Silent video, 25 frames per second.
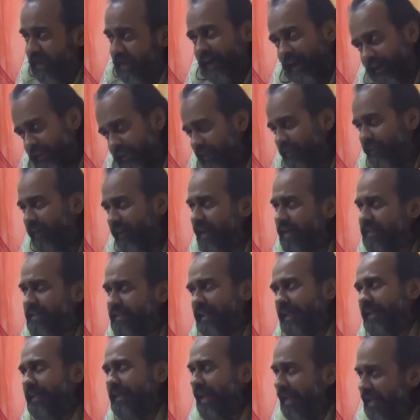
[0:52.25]
Otherwise,
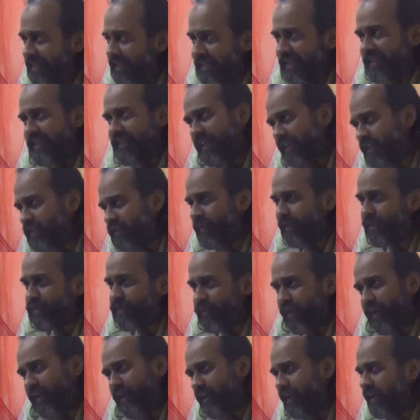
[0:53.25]
intelligence and
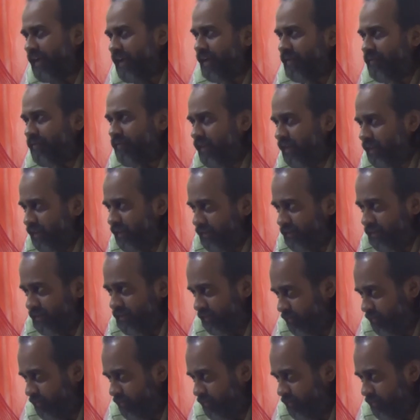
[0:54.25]
spirituality are one.